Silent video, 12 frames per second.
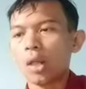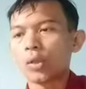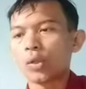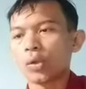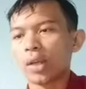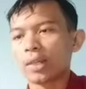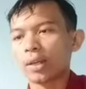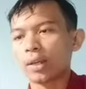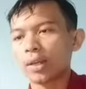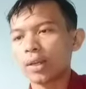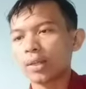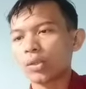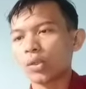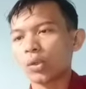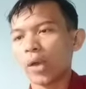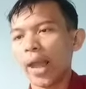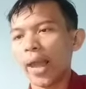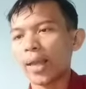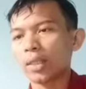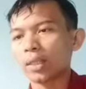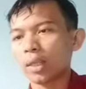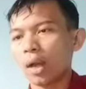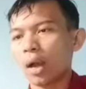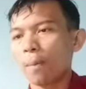To get readers to
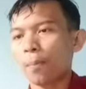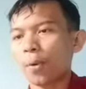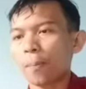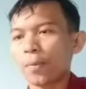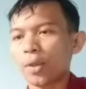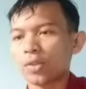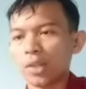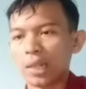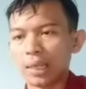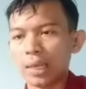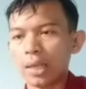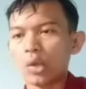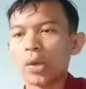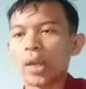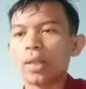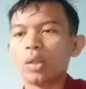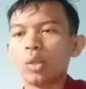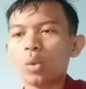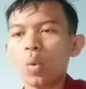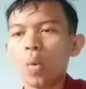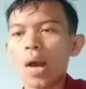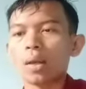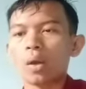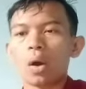act appropriately, you can do
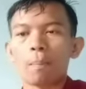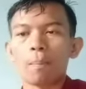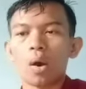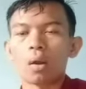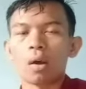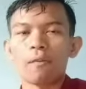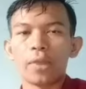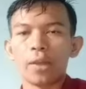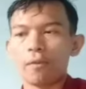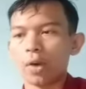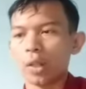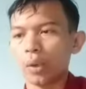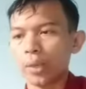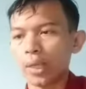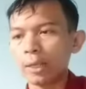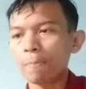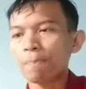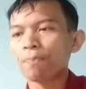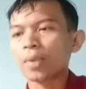one or more of the following.